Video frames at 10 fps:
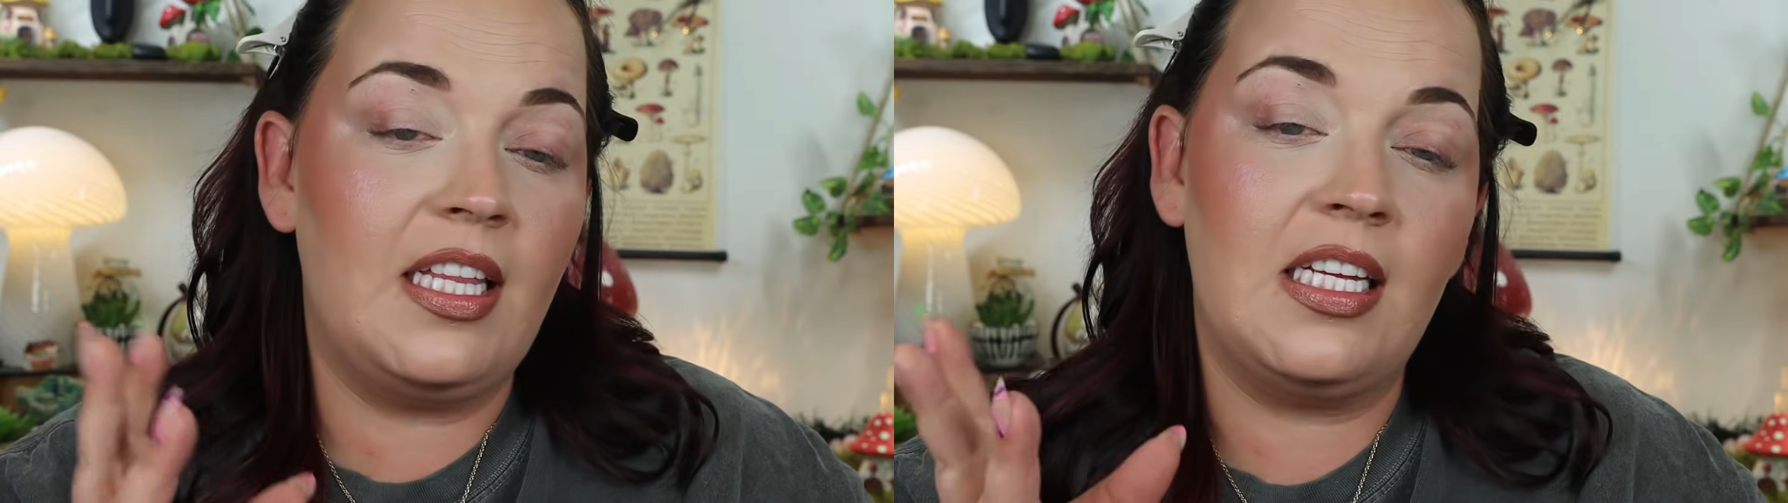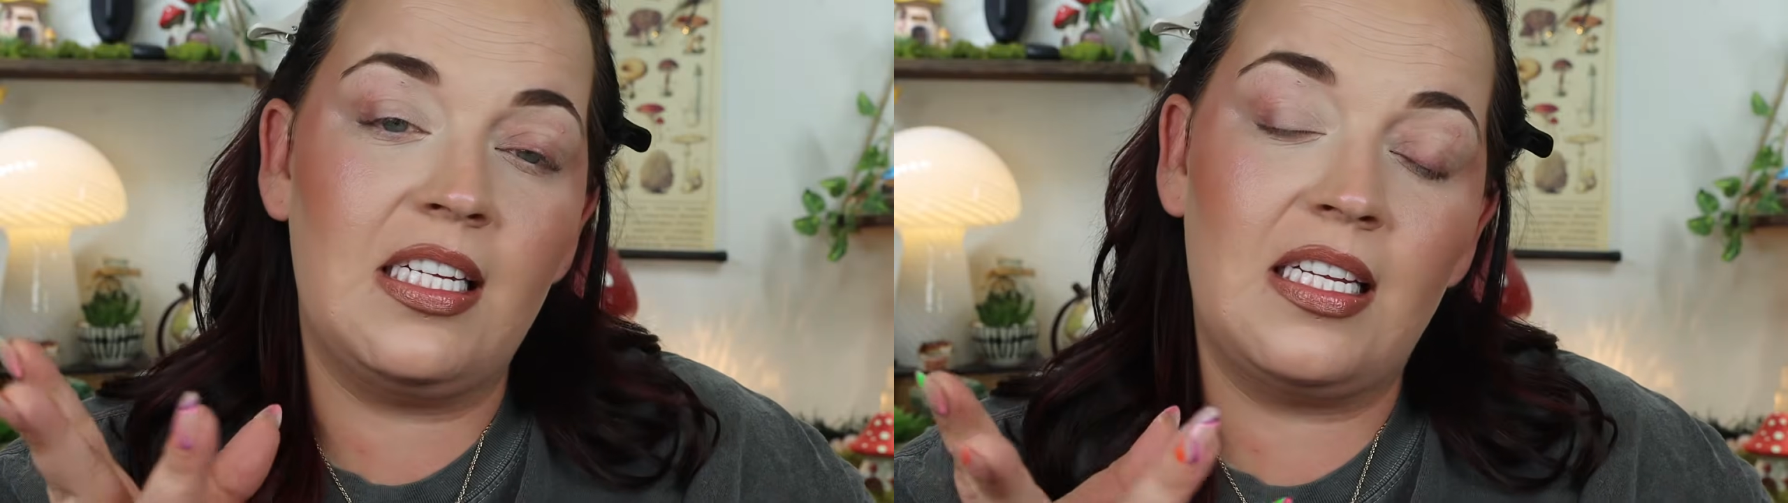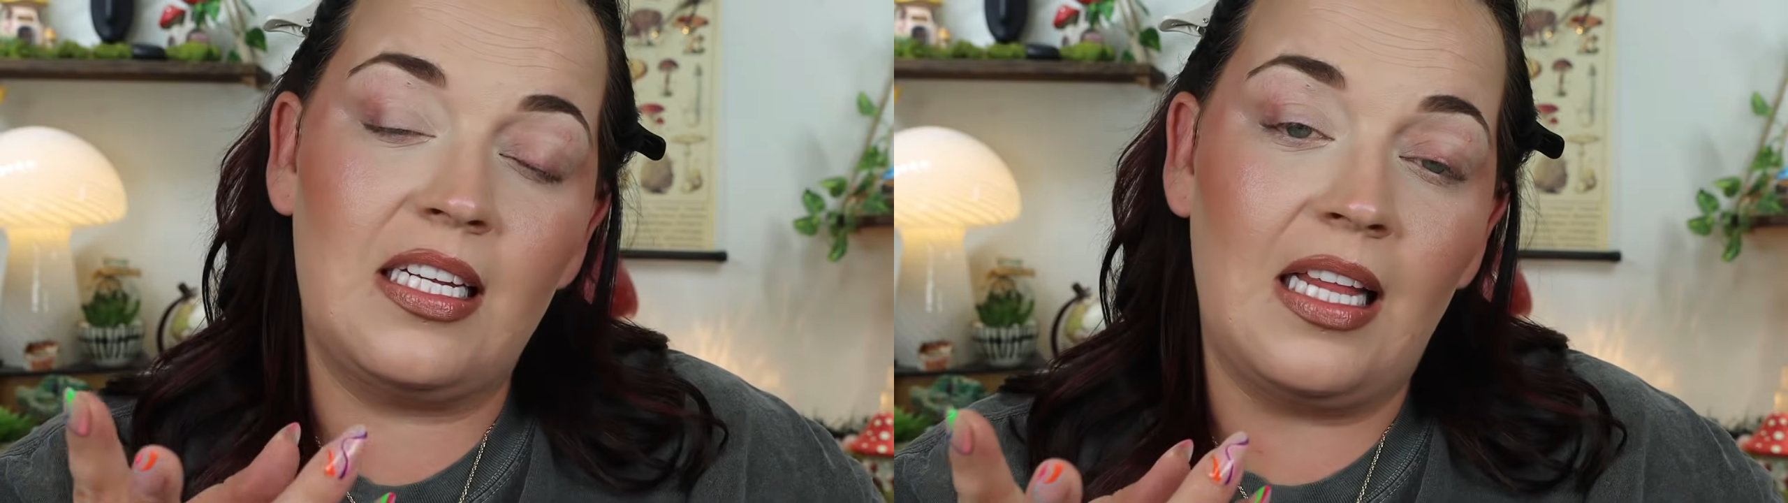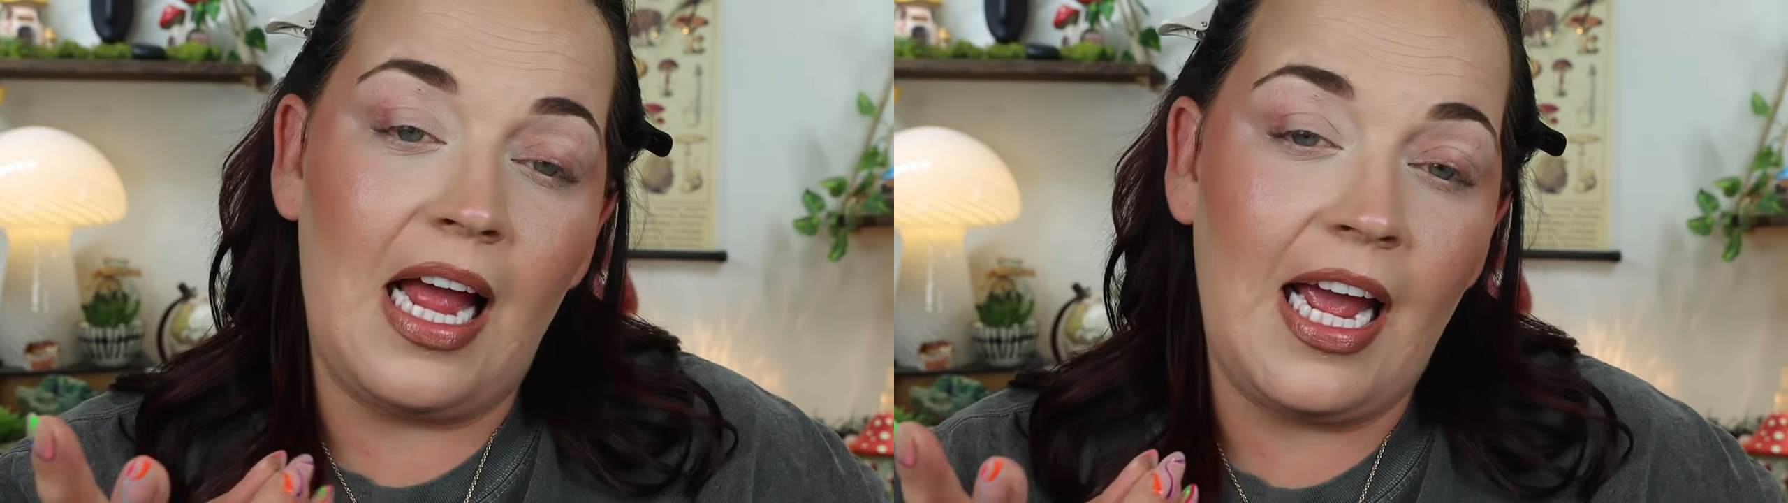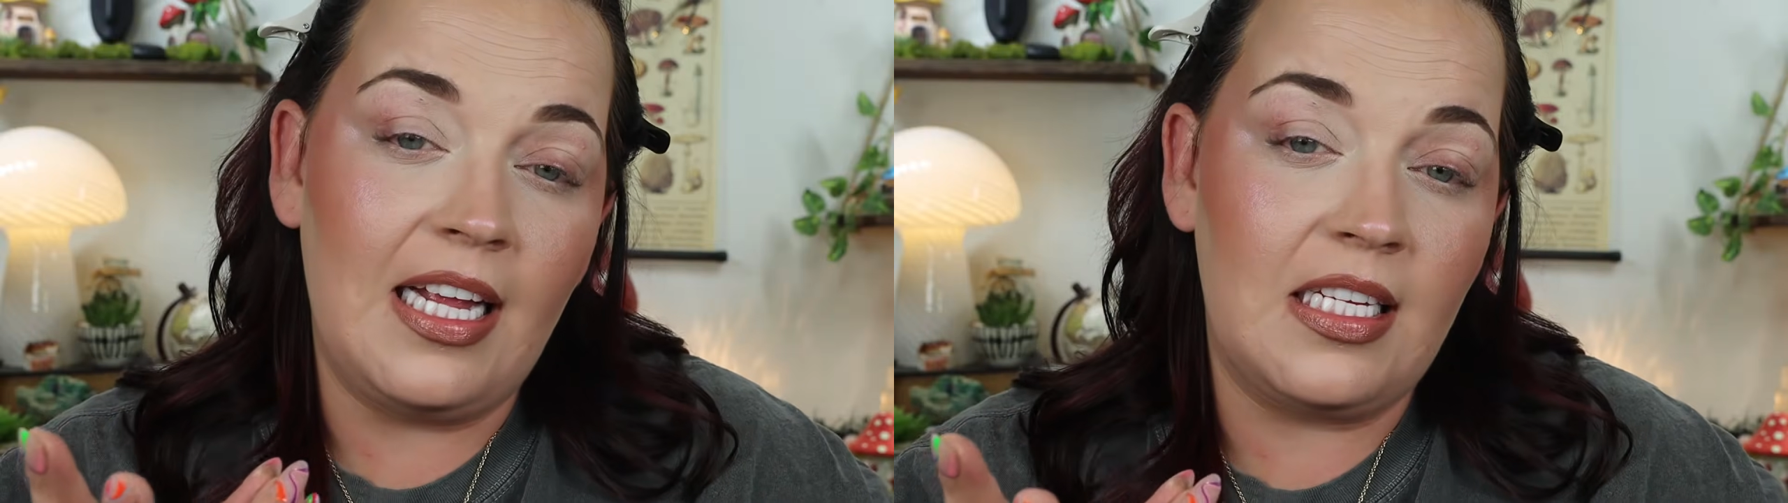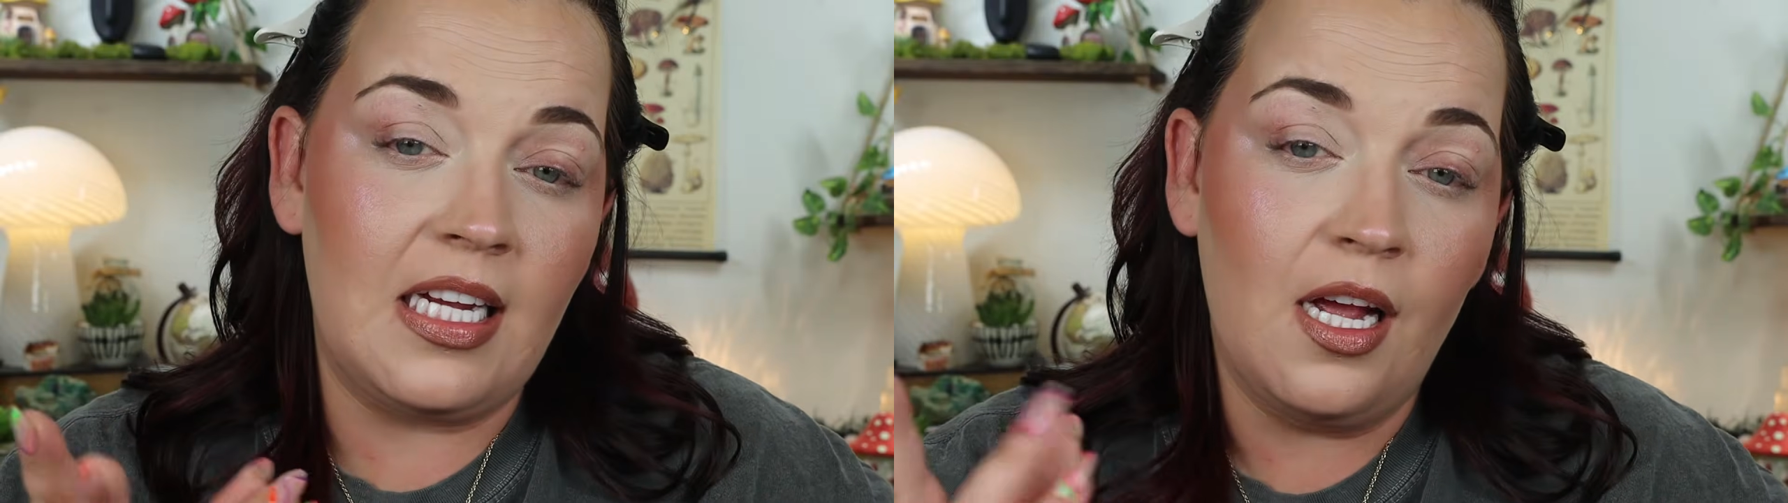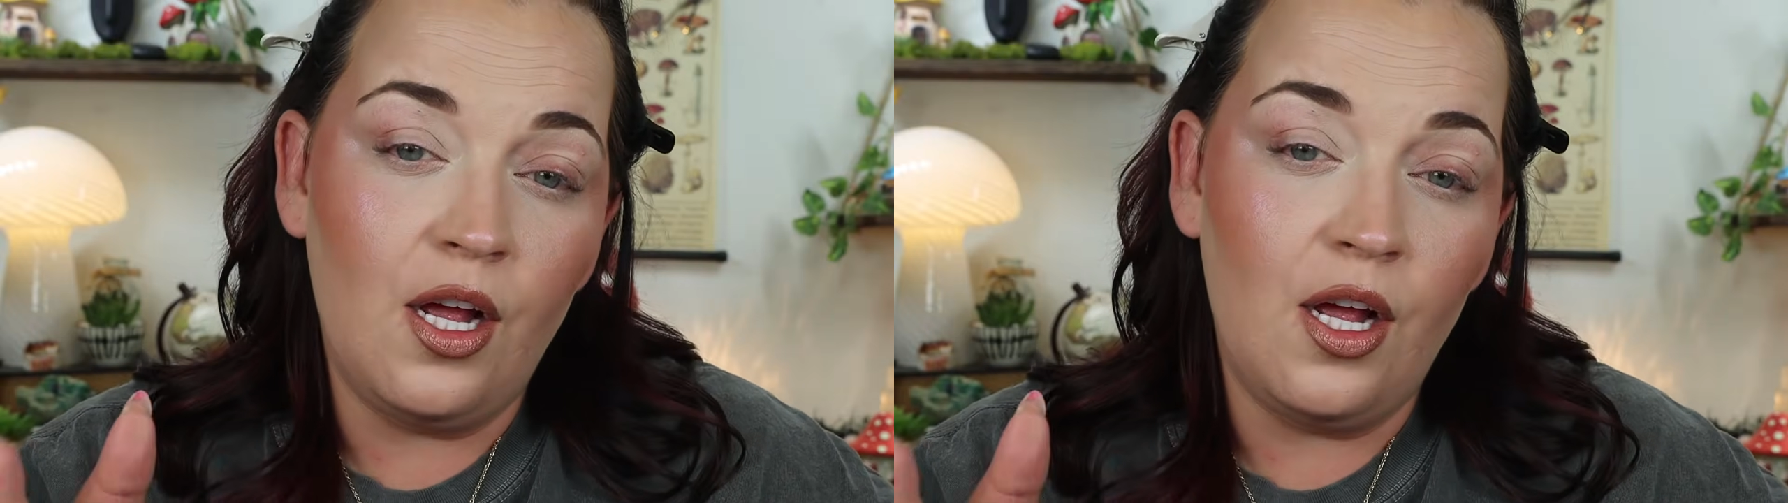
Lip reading: this slight